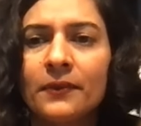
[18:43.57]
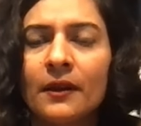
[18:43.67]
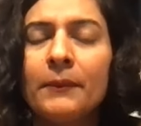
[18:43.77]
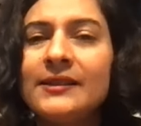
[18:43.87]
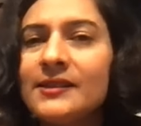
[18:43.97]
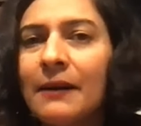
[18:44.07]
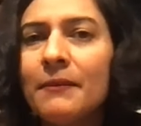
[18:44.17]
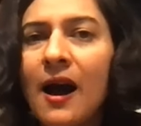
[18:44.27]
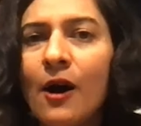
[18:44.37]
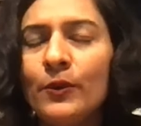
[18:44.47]
But
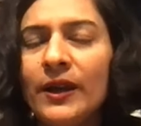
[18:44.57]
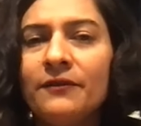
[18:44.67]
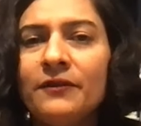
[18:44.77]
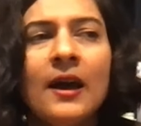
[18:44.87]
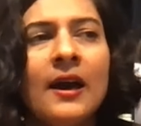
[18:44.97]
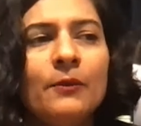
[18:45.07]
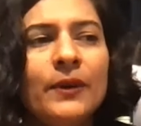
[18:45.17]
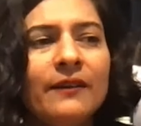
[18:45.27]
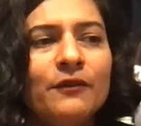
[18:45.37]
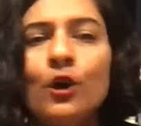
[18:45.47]
somehow we have we
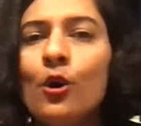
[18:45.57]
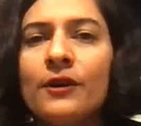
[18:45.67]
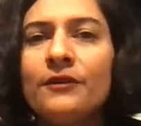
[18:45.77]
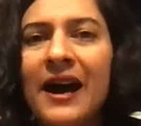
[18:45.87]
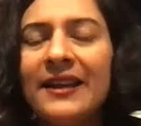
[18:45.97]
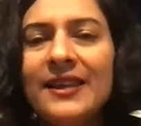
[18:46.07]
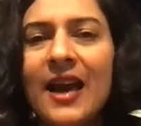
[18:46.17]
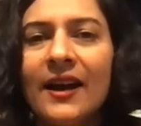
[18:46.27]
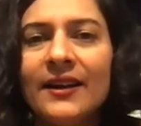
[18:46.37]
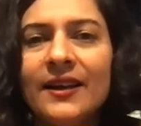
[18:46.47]
have glorified the
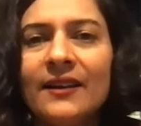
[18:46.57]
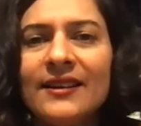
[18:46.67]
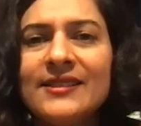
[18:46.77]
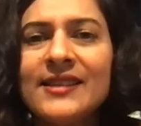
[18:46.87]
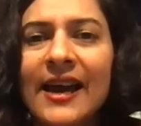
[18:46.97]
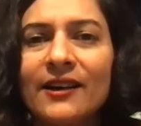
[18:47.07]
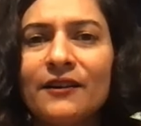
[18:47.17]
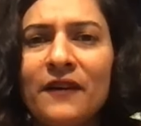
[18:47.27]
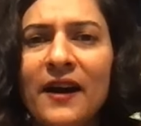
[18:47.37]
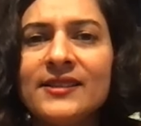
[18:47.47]
idea that
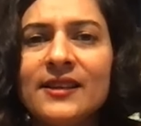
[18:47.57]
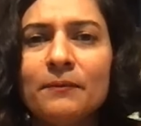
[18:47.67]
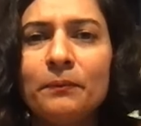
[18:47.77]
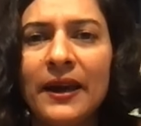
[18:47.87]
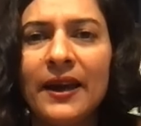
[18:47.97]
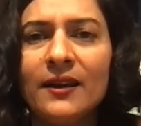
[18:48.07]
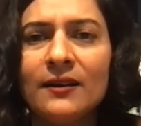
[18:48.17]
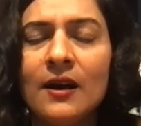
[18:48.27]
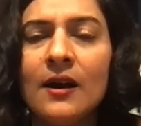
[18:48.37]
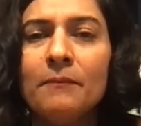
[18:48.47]
sacrifice and pain
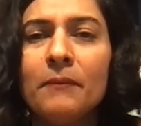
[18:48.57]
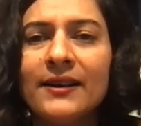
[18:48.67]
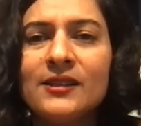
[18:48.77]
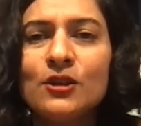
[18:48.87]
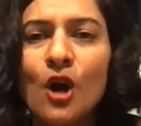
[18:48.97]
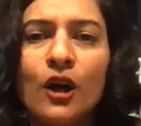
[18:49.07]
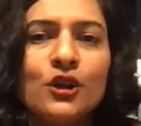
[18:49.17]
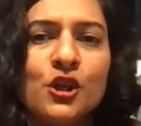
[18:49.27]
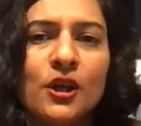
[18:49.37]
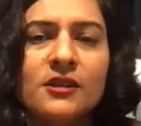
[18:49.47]
must not
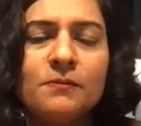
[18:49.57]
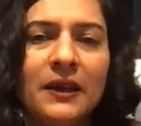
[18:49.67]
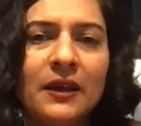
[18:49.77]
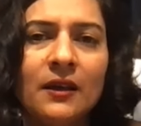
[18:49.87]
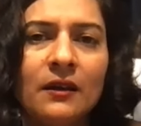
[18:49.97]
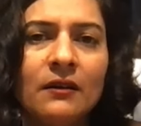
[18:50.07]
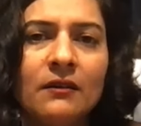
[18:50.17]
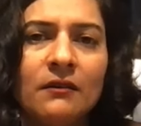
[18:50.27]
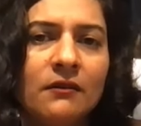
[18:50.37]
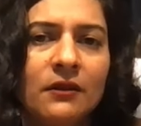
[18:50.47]
just be,
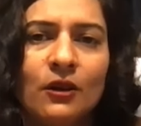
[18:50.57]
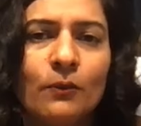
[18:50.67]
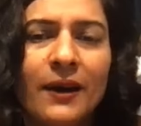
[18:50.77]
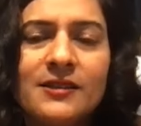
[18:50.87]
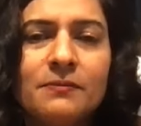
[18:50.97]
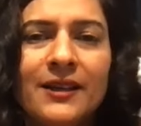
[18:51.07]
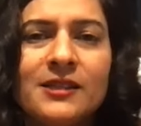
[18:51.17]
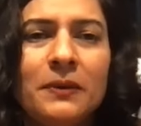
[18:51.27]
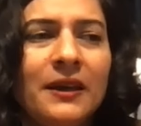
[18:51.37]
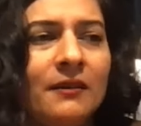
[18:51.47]
you know, must must
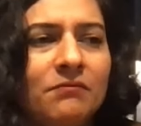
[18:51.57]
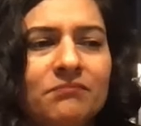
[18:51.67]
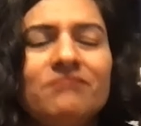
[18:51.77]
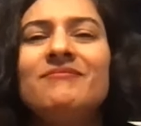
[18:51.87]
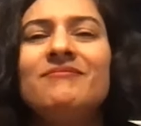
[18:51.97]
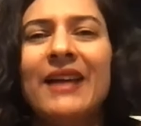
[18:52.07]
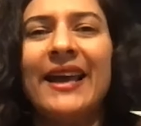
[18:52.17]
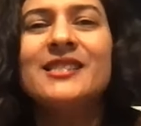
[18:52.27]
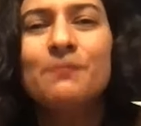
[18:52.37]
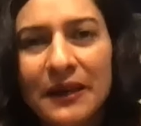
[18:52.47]
be
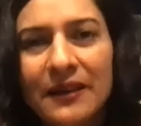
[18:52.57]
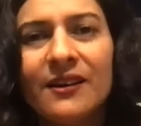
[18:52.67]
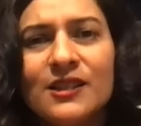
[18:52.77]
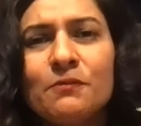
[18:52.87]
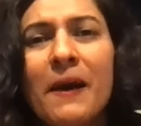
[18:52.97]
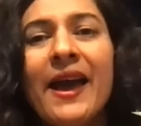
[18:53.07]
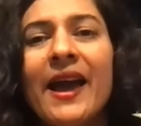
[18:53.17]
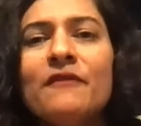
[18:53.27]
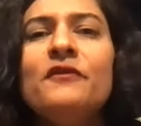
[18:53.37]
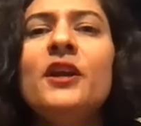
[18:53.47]
experienced by
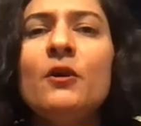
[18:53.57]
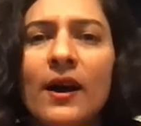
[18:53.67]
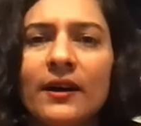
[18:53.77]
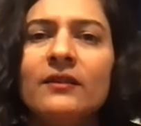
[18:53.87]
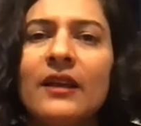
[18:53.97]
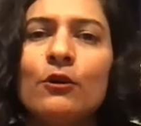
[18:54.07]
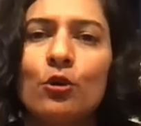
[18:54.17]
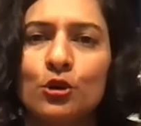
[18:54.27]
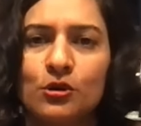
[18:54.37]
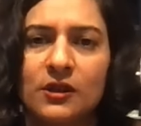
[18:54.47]
everyone in their
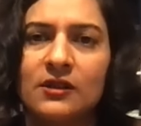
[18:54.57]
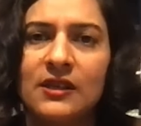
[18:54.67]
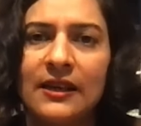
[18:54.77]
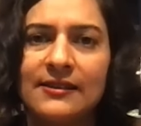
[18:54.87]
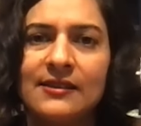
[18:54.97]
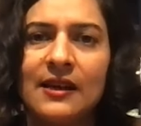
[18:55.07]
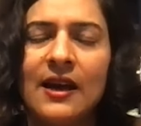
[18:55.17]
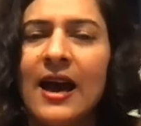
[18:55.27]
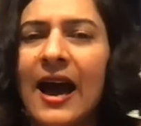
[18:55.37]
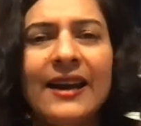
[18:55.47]
road to success.
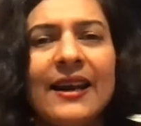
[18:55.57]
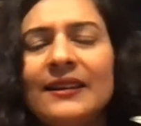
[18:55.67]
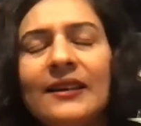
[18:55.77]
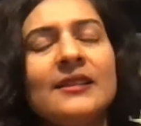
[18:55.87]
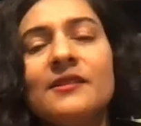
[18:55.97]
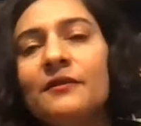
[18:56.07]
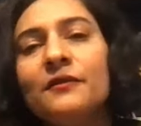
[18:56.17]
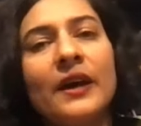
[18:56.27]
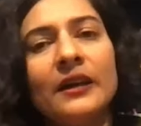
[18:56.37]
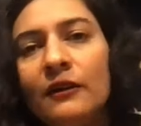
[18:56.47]
And I think that's a
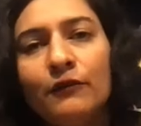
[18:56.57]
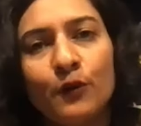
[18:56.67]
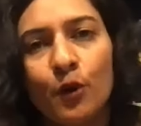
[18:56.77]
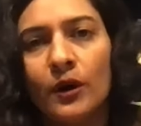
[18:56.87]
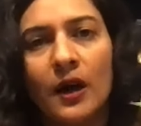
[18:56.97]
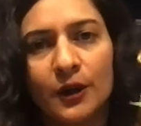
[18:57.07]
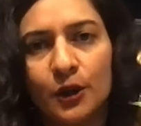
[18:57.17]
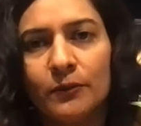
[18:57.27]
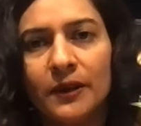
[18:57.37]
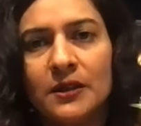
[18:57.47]
very flawed
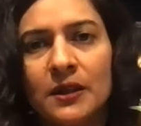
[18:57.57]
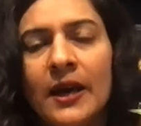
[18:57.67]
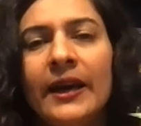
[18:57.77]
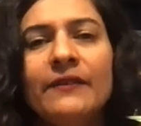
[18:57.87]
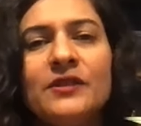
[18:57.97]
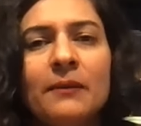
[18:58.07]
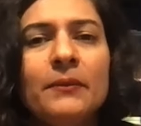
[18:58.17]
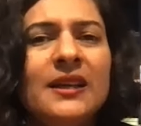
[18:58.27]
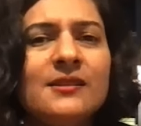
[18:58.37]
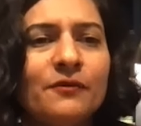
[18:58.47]
argument. If
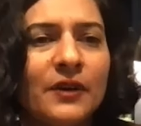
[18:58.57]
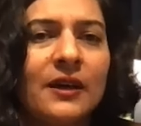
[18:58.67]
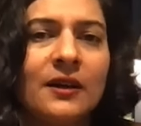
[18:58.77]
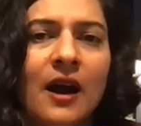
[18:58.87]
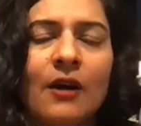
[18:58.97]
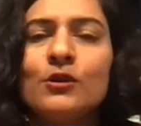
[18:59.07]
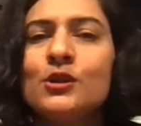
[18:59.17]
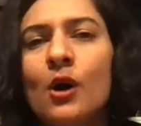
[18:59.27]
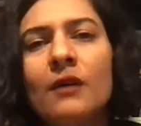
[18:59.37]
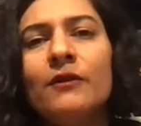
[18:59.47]
somebody's figured how to
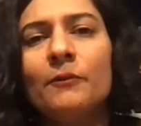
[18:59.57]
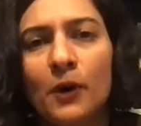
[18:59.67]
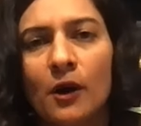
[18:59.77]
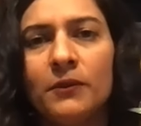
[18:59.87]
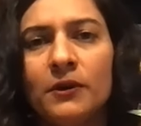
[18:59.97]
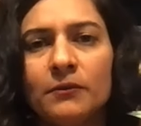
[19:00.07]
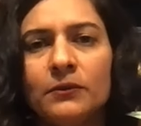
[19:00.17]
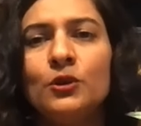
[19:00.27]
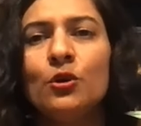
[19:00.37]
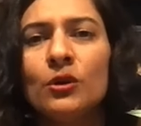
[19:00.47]
solve a
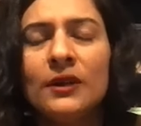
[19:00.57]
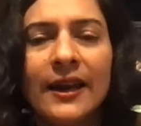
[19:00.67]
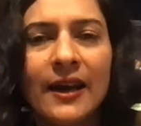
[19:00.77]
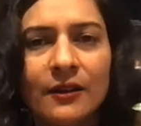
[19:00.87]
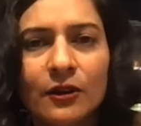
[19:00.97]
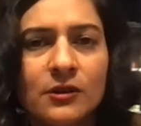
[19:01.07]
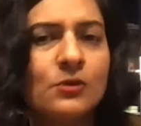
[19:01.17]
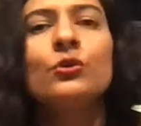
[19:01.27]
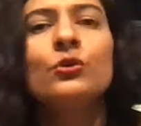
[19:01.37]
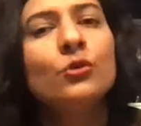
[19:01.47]
problem, don't let others
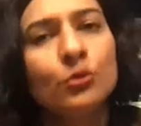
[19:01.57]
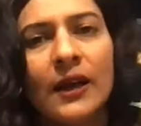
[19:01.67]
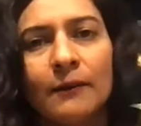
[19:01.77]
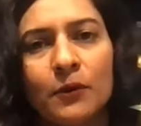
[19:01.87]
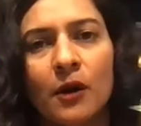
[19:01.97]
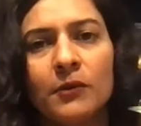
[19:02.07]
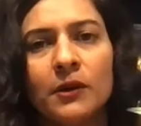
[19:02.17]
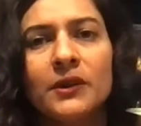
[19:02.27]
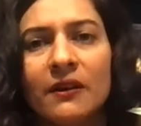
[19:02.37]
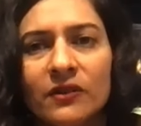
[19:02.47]
through that
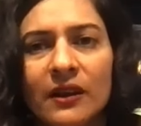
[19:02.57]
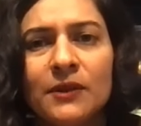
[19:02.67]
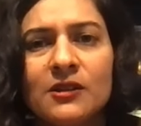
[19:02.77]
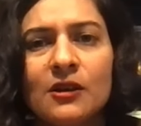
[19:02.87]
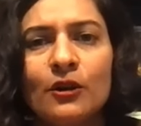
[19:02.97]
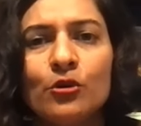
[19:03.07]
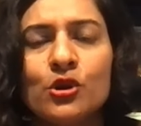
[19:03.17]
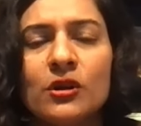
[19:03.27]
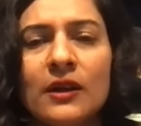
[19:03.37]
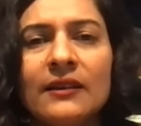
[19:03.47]
problem. Give them the
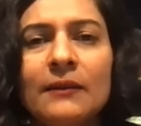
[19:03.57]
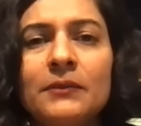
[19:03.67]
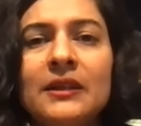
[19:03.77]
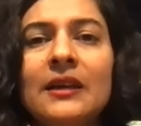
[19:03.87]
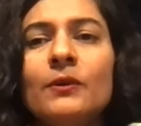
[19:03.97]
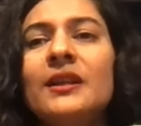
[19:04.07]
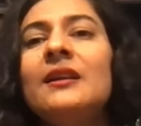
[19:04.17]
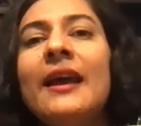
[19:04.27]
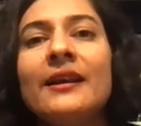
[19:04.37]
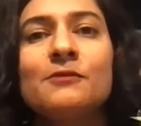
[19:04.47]
solution, let them deal with the
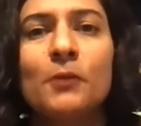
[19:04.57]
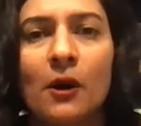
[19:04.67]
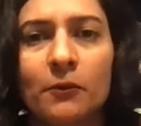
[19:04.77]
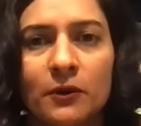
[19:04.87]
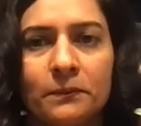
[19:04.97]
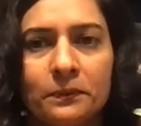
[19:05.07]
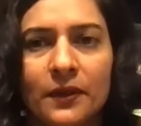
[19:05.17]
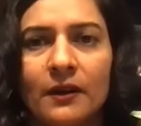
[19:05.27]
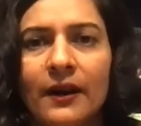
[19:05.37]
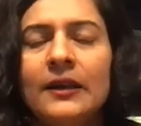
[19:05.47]
next problem.
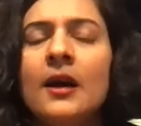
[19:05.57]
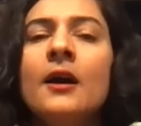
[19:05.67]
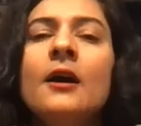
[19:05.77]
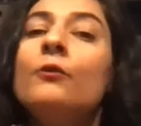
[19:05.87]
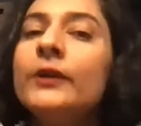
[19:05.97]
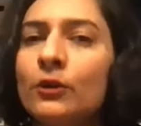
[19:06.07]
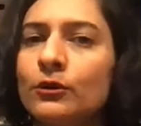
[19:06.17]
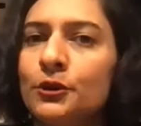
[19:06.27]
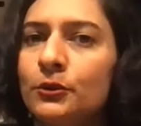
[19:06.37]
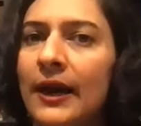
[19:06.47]
Right? We
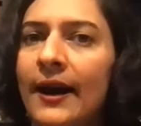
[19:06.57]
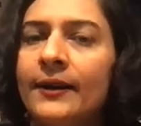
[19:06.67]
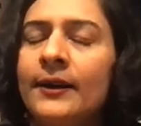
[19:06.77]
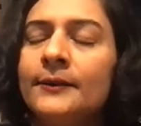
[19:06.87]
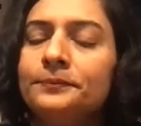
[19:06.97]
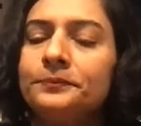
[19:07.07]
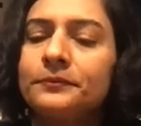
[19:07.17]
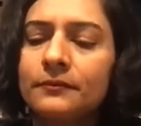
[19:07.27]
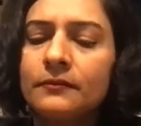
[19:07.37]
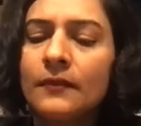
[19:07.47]
don't do that.
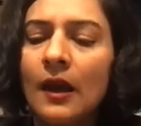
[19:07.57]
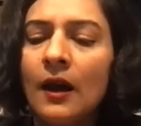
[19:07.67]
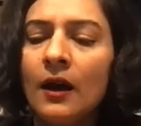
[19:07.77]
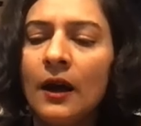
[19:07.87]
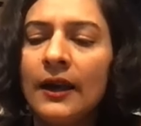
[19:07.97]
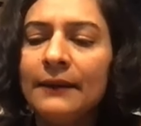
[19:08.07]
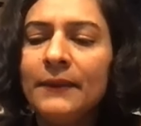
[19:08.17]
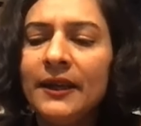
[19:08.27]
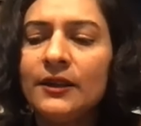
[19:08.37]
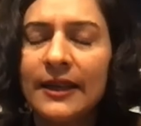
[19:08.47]
Let
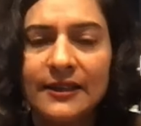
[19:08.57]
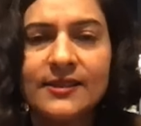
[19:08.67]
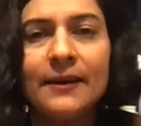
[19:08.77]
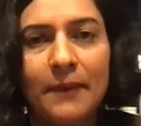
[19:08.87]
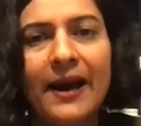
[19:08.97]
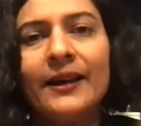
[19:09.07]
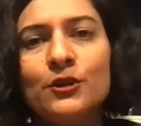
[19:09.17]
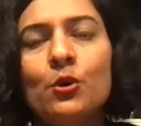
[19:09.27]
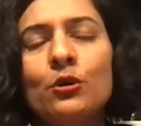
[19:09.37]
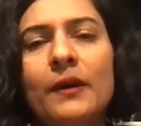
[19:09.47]
me take a step back and
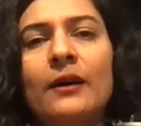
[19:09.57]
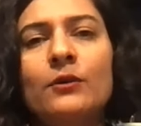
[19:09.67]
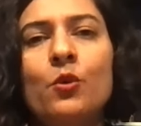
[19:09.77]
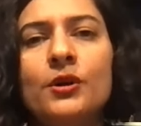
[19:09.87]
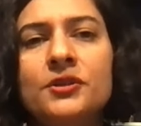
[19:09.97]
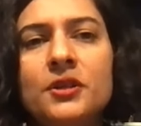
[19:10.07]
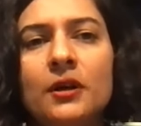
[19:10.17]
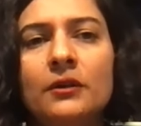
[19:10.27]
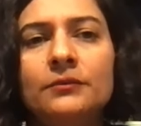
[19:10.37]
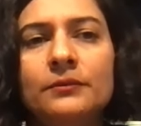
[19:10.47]
talk about what
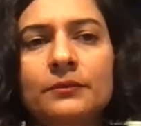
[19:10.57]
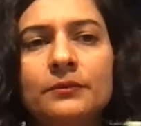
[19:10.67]
um,